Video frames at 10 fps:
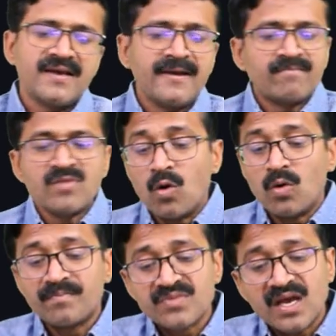Now
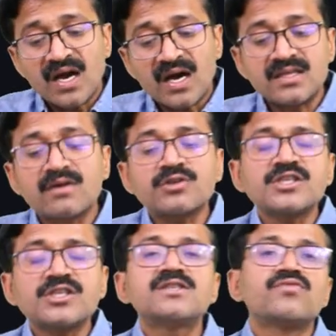another question
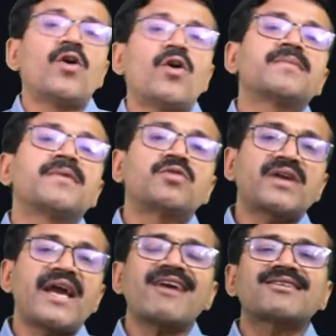is, what about
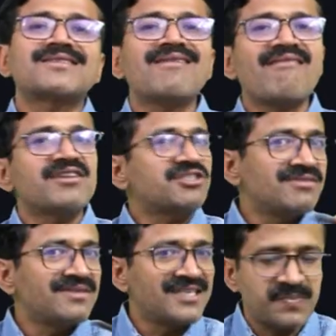acceleration
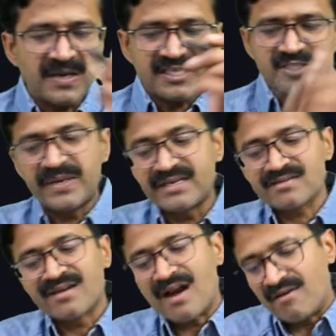displacement
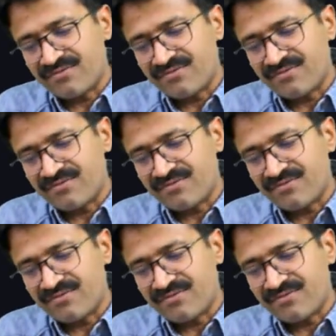graph?